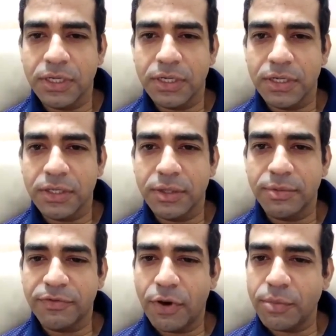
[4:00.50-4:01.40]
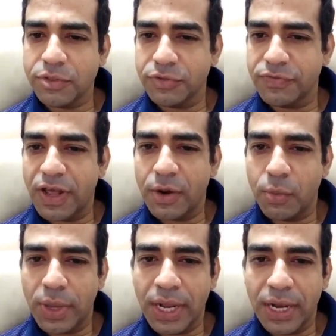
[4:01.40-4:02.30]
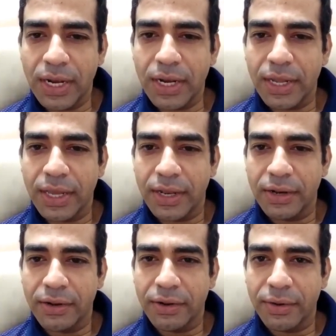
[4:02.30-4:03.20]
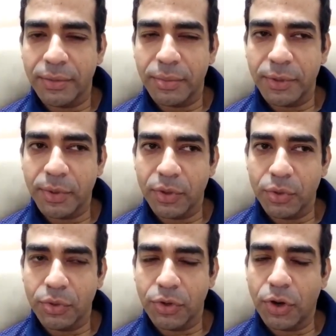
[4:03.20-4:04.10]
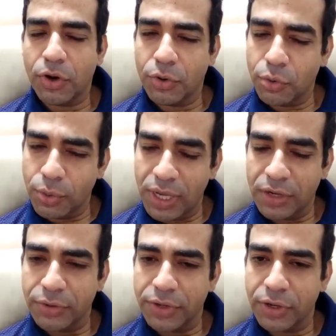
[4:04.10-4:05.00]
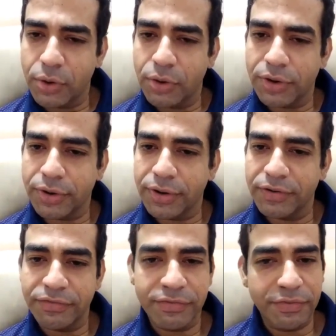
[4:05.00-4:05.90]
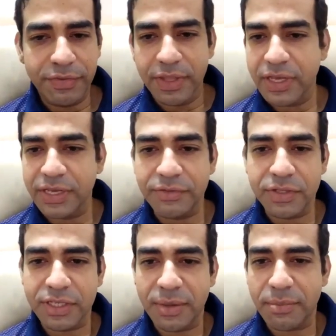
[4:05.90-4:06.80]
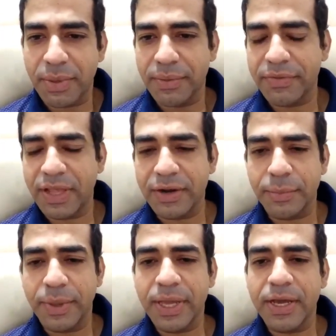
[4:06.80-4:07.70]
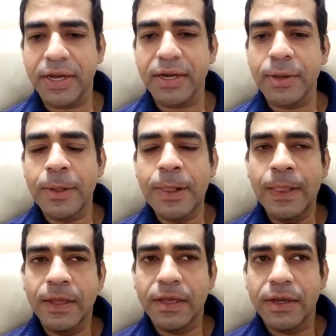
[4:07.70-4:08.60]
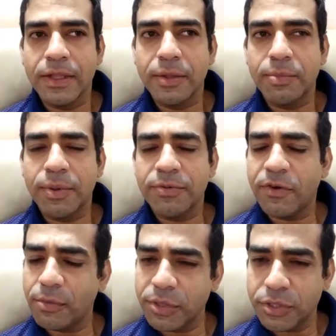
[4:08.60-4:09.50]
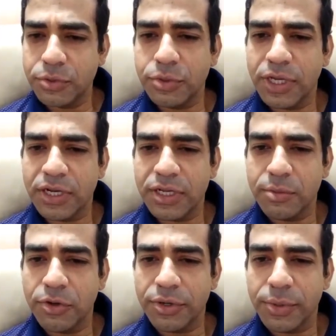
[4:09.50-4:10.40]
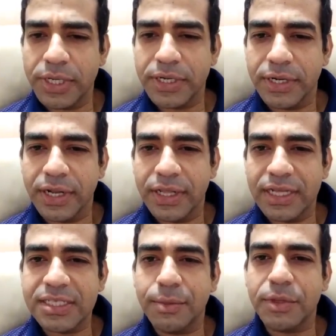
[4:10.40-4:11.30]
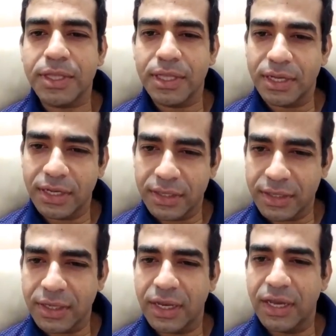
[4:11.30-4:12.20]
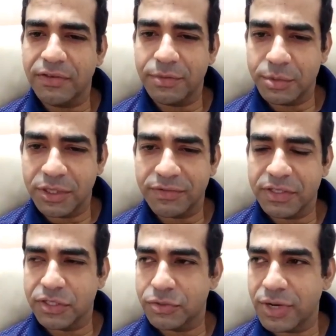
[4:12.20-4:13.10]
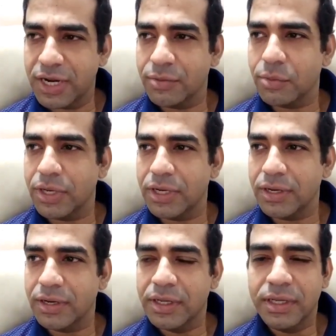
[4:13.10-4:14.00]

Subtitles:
The performers have done well, and people who could not do well during a quarter, if they are given the same salary pay cut, the performers do get demotivated. And that's something that I have observed as a trend, wherein